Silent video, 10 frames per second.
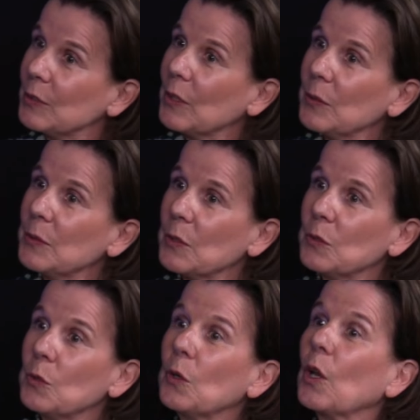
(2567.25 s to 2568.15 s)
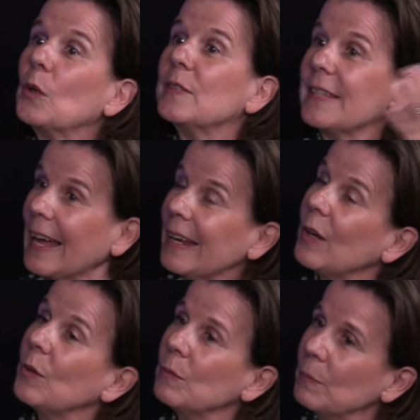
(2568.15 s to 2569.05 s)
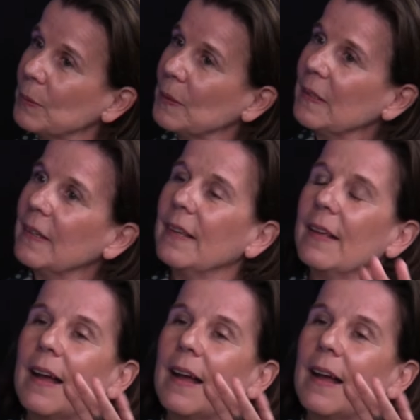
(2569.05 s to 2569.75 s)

you know, so to close that loop. Mm-hmm.